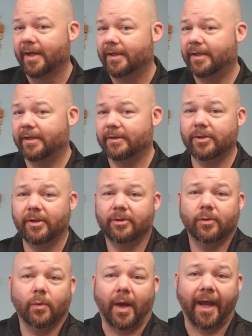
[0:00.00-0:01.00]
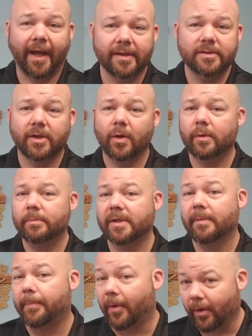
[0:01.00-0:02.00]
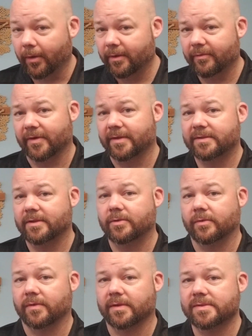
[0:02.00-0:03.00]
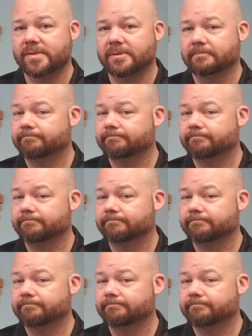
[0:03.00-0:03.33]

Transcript: You had to go and be a part of it to do this.